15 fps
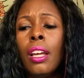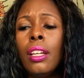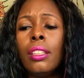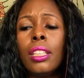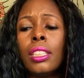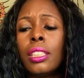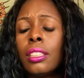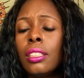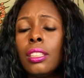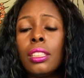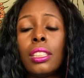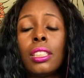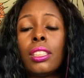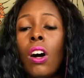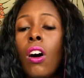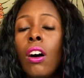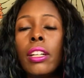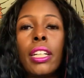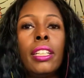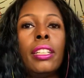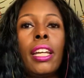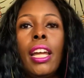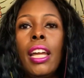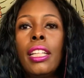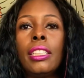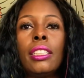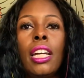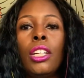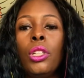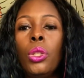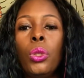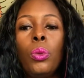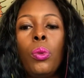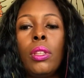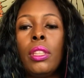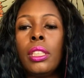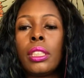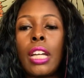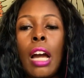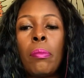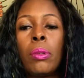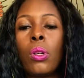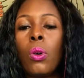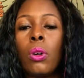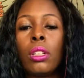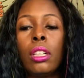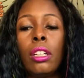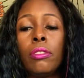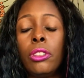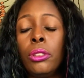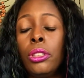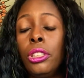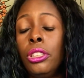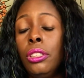this song and dance that you and this Capricorn lover,